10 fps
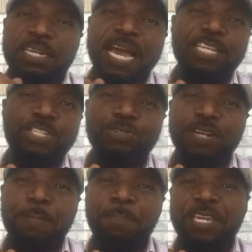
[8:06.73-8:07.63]

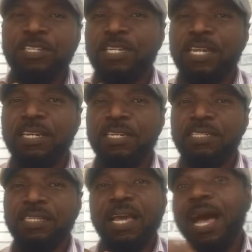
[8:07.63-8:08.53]
Nigerian Pidgin
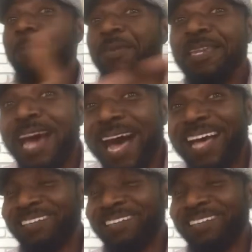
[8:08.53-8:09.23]
English. Abina.